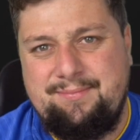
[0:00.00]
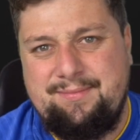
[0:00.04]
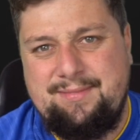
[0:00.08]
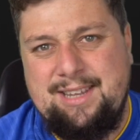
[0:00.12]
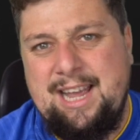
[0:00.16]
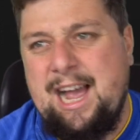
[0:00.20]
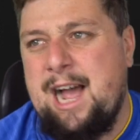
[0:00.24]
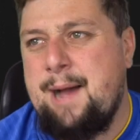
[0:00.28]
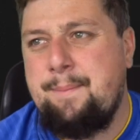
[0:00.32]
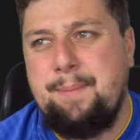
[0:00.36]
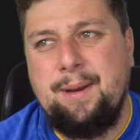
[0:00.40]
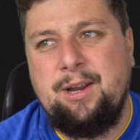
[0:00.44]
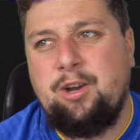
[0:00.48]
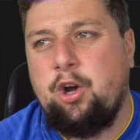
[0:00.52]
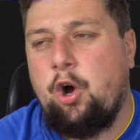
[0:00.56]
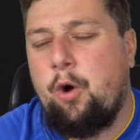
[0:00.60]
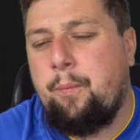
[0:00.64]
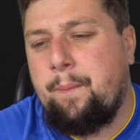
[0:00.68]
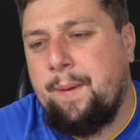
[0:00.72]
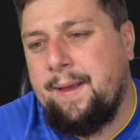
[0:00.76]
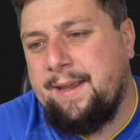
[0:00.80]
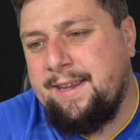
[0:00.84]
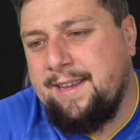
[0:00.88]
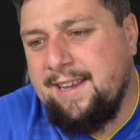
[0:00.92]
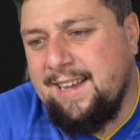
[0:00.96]
Carbon
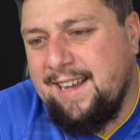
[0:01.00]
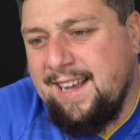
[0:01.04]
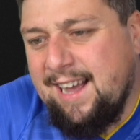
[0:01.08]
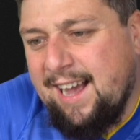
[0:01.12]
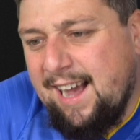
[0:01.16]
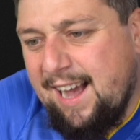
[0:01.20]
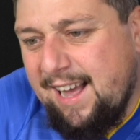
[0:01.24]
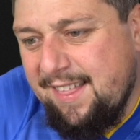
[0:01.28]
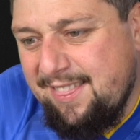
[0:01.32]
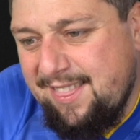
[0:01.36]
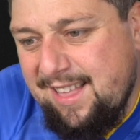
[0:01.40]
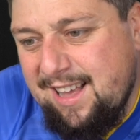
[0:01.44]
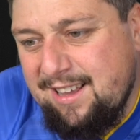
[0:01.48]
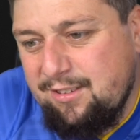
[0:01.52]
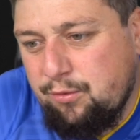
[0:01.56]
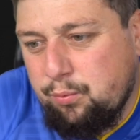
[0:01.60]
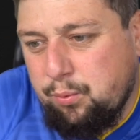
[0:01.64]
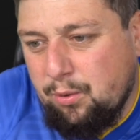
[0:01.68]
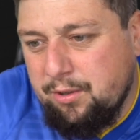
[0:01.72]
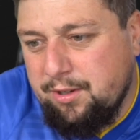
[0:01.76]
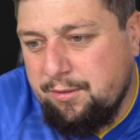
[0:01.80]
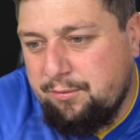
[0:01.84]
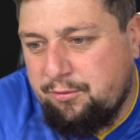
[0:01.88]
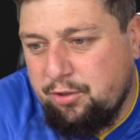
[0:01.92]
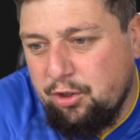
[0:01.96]
copy. And that's
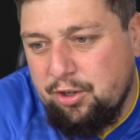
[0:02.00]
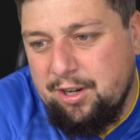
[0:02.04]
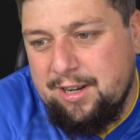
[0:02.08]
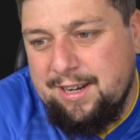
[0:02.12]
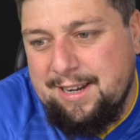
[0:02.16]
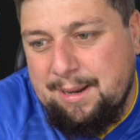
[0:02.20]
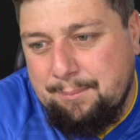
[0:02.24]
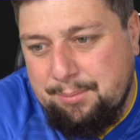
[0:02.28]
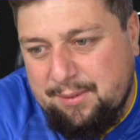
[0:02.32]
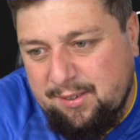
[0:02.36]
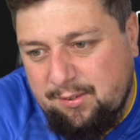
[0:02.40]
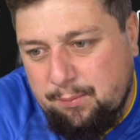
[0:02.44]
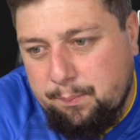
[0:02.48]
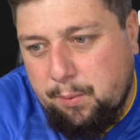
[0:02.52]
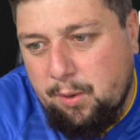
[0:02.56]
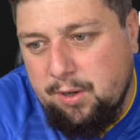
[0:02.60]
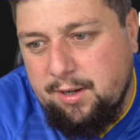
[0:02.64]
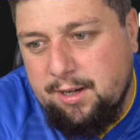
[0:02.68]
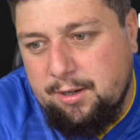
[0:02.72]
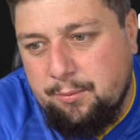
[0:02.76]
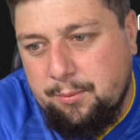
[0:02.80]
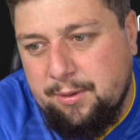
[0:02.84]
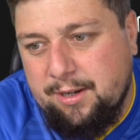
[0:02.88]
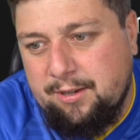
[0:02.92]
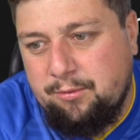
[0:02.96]
what they've done. And I'm
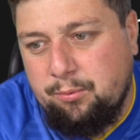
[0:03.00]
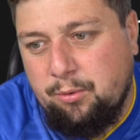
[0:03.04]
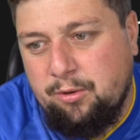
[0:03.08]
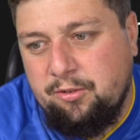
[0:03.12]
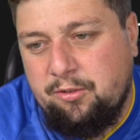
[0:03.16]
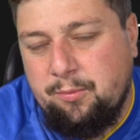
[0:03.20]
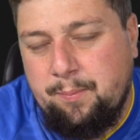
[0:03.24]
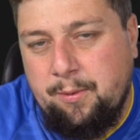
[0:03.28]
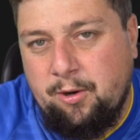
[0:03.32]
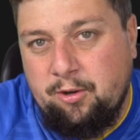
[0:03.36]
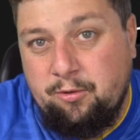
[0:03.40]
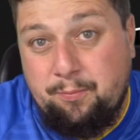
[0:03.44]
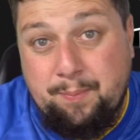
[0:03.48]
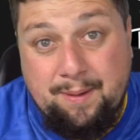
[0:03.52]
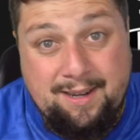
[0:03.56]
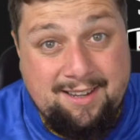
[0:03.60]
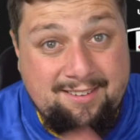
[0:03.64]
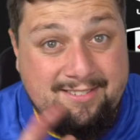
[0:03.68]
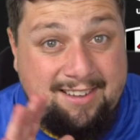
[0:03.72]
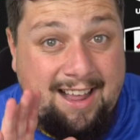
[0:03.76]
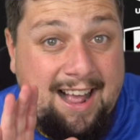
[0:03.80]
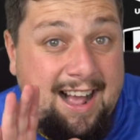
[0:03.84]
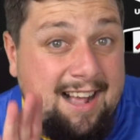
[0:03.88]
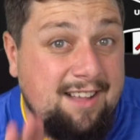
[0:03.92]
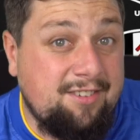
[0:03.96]
disappointed with this one, to be honest,
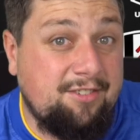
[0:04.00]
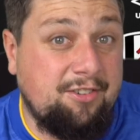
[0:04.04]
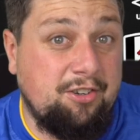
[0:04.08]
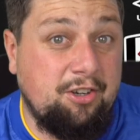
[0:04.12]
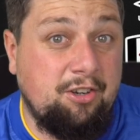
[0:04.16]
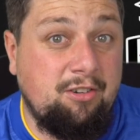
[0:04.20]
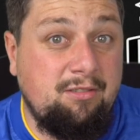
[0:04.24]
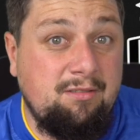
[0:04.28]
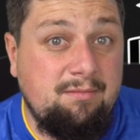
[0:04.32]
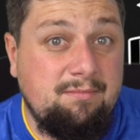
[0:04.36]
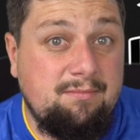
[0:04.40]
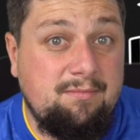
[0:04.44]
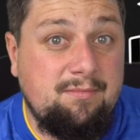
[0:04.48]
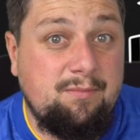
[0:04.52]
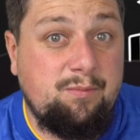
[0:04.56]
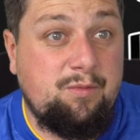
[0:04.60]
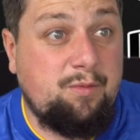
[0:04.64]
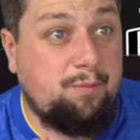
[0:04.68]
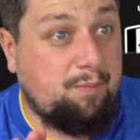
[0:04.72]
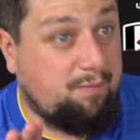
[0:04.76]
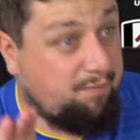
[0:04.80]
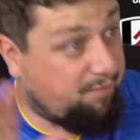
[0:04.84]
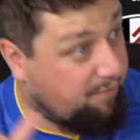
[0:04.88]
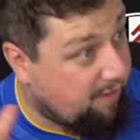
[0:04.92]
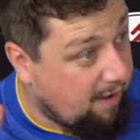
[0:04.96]
because Arsenal,
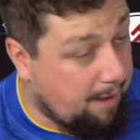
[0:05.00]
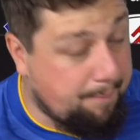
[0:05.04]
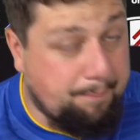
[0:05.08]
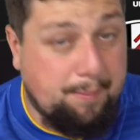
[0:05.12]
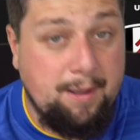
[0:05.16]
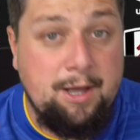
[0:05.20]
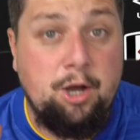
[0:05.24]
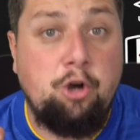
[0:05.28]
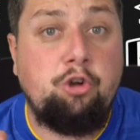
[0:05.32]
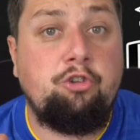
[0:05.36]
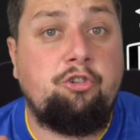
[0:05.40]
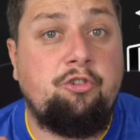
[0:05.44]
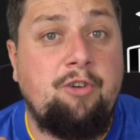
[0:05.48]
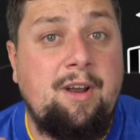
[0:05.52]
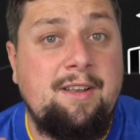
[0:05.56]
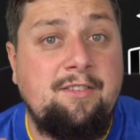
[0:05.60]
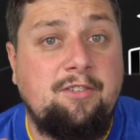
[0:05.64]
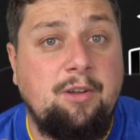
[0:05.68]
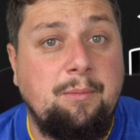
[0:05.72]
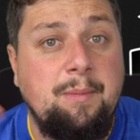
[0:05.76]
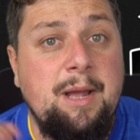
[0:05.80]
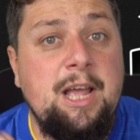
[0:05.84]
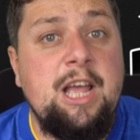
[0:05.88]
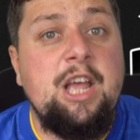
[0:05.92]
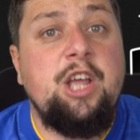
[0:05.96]
fair play, hold your hands
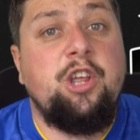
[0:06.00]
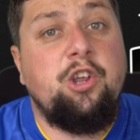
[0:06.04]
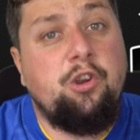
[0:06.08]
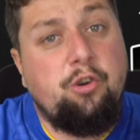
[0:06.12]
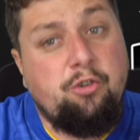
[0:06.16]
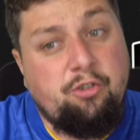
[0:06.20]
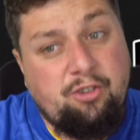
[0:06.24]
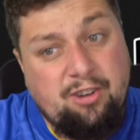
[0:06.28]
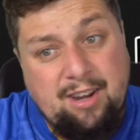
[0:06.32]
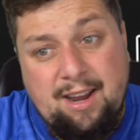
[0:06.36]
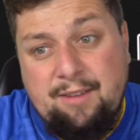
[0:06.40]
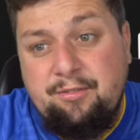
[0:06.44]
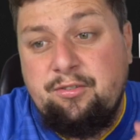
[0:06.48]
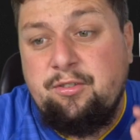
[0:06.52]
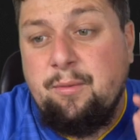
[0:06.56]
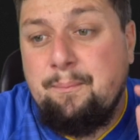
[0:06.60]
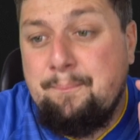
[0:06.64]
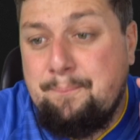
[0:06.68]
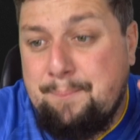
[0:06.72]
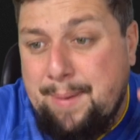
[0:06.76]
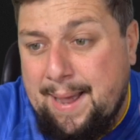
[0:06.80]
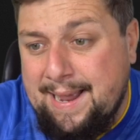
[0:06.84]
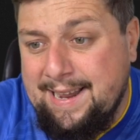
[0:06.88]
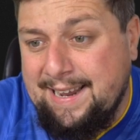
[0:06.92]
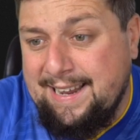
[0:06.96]
up, usually have
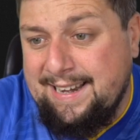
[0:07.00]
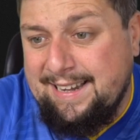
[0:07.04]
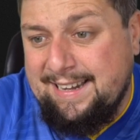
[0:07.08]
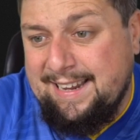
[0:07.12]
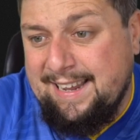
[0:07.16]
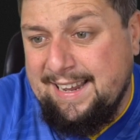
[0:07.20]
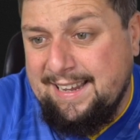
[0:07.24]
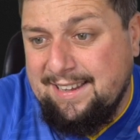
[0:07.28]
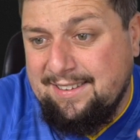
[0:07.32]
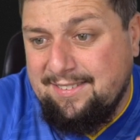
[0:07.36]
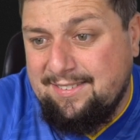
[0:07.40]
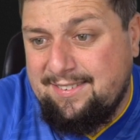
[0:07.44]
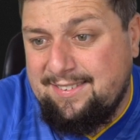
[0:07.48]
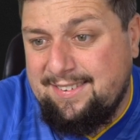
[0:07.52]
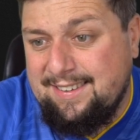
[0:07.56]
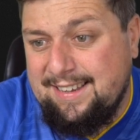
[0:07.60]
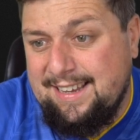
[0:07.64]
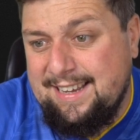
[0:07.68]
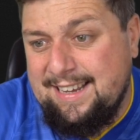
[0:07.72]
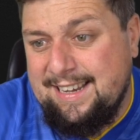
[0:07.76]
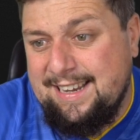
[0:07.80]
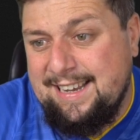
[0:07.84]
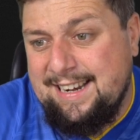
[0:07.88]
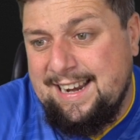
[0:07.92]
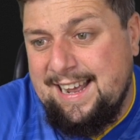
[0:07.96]
some banging kits.
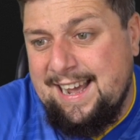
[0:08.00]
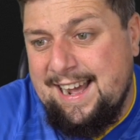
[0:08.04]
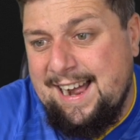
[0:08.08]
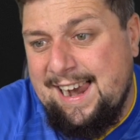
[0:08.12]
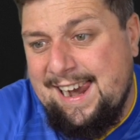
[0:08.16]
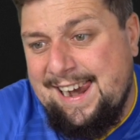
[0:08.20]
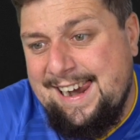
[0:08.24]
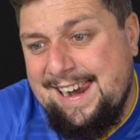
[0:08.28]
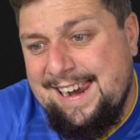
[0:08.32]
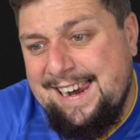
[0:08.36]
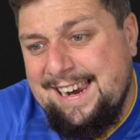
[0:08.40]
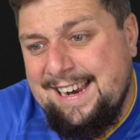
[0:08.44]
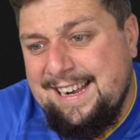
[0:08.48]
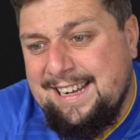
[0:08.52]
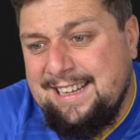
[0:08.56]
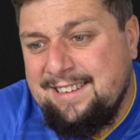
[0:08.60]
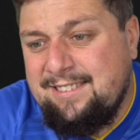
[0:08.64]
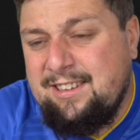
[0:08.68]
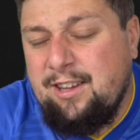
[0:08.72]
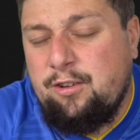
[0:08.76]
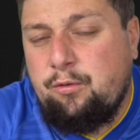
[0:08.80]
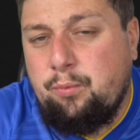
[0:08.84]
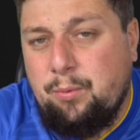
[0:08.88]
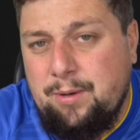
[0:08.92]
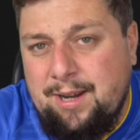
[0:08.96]
And
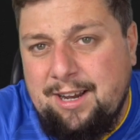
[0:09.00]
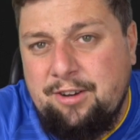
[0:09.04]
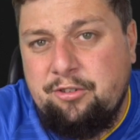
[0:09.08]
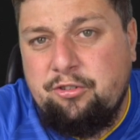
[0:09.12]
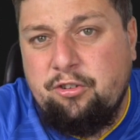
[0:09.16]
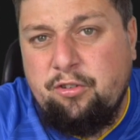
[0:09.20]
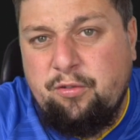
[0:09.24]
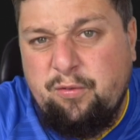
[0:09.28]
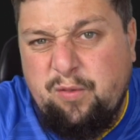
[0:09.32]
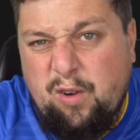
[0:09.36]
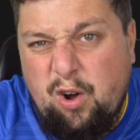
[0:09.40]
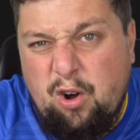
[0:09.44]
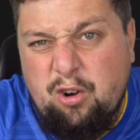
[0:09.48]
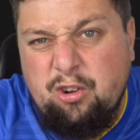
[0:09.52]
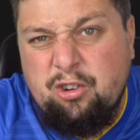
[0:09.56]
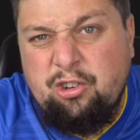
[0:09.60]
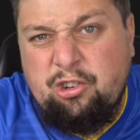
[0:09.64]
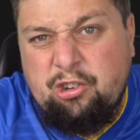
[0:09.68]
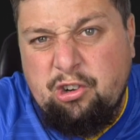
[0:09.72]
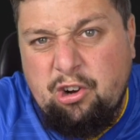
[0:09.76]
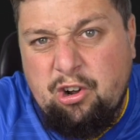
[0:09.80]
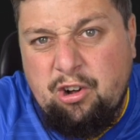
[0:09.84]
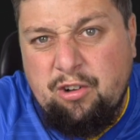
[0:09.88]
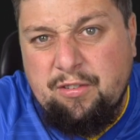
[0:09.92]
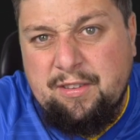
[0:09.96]
this one has just fallen
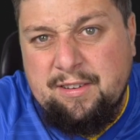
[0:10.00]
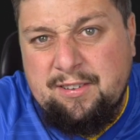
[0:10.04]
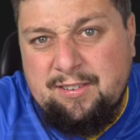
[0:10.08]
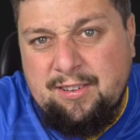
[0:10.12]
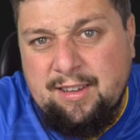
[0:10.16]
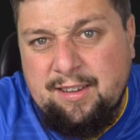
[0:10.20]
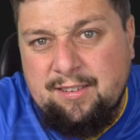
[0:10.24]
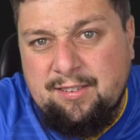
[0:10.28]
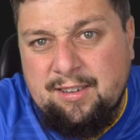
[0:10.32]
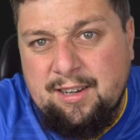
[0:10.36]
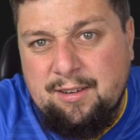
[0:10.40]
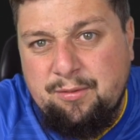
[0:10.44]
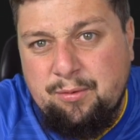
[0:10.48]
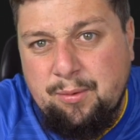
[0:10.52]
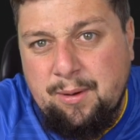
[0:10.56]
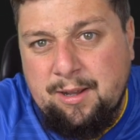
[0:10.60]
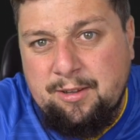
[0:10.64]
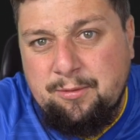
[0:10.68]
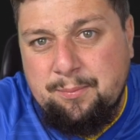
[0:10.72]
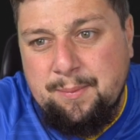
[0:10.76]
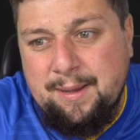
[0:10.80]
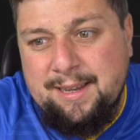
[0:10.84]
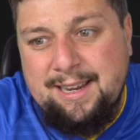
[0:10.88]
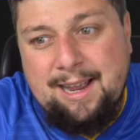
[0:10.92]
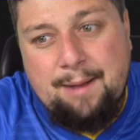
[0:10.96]
short this season, if you
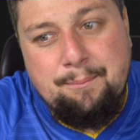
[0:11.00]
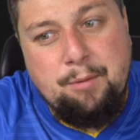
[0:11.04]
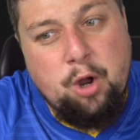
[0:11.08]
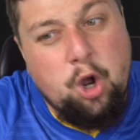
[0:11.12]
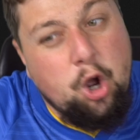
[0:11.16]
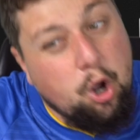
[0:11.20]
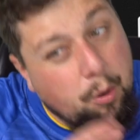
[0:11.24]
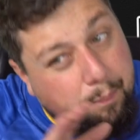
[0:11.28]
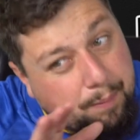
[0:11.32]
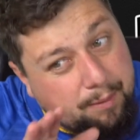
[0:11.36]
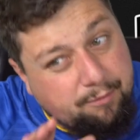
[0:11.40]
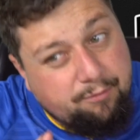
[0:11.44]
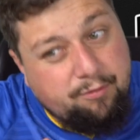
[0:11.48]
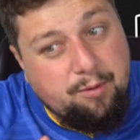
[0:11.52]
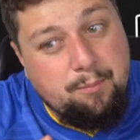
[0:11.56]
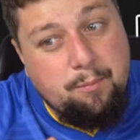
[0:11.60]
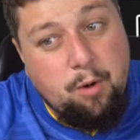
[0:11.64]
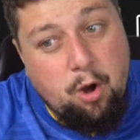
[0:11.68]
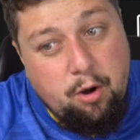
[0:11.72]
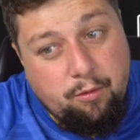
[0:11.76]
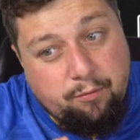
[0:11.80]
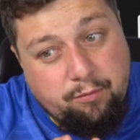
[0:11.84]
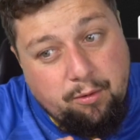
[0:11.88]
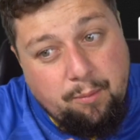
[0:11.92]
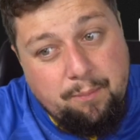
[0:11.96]
ask me. I'm hoping for
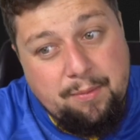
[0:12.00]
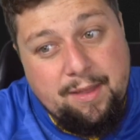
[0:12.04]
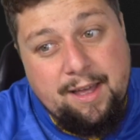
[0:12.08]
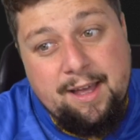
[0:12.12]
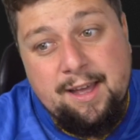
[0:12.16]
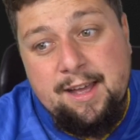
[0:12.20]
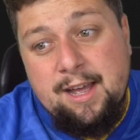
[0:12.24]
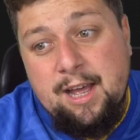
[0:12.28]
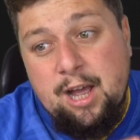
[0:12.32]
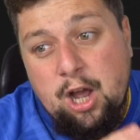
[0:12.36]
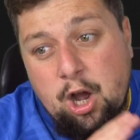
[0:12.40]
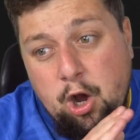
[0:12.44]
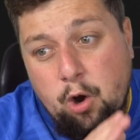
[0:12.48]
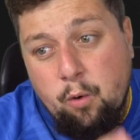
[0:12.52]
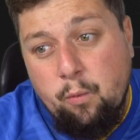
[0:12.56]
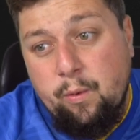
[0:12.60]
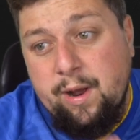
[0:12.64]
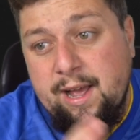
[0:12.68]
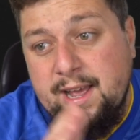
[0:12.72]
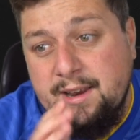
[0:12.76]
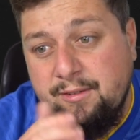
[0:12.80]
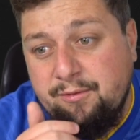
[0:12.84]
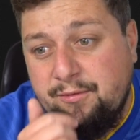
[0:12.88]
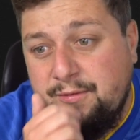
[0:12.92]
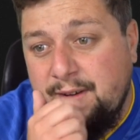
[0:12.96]
more from the
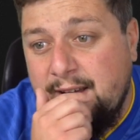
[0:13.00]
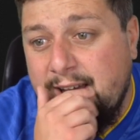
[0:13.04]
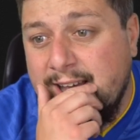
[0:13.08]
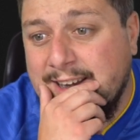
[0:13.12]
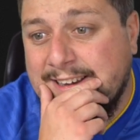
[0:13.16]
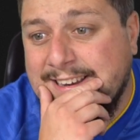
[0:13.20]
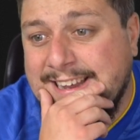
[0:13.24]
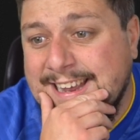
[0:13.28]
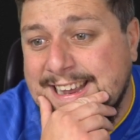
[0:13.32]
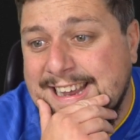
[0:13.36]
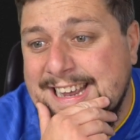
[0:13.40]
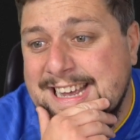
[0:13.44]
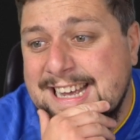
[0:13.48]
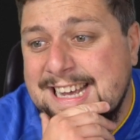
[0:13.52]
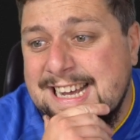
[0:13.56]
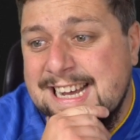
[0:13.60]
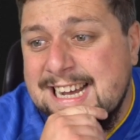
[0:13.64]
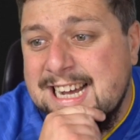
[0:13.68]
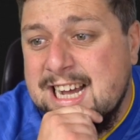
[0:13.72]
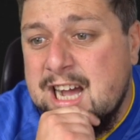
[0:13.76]
away and third kit.